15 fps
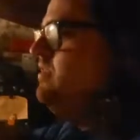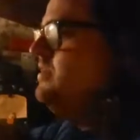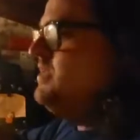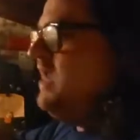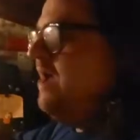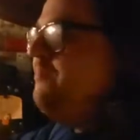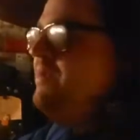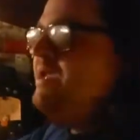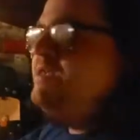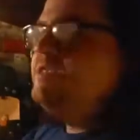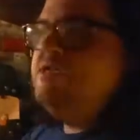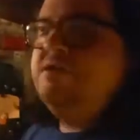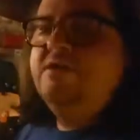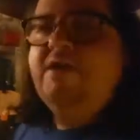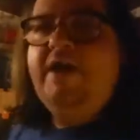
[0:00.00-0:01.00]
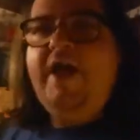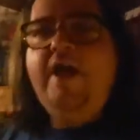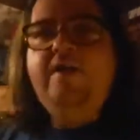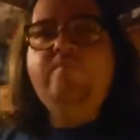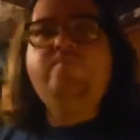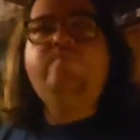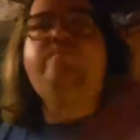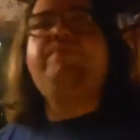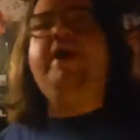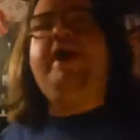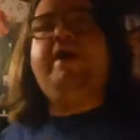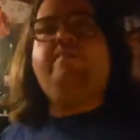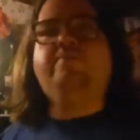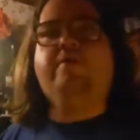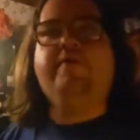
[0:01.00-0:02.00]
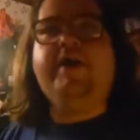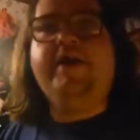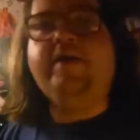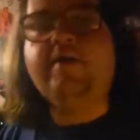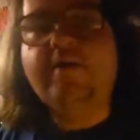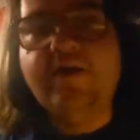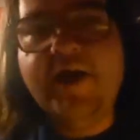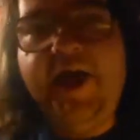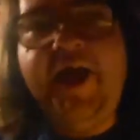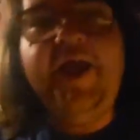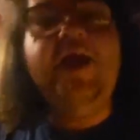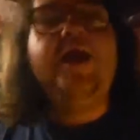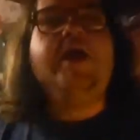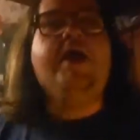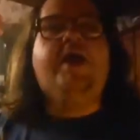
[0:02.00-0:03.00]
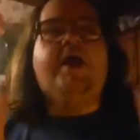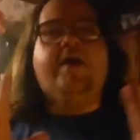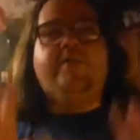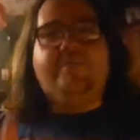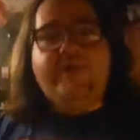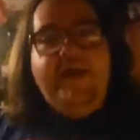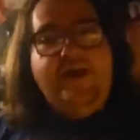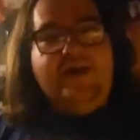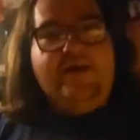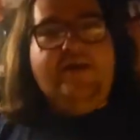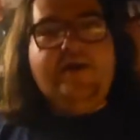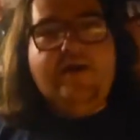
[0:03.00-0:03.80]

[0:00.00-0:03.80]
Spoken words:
then tap Enter, and then bam, you're there, okay? And then,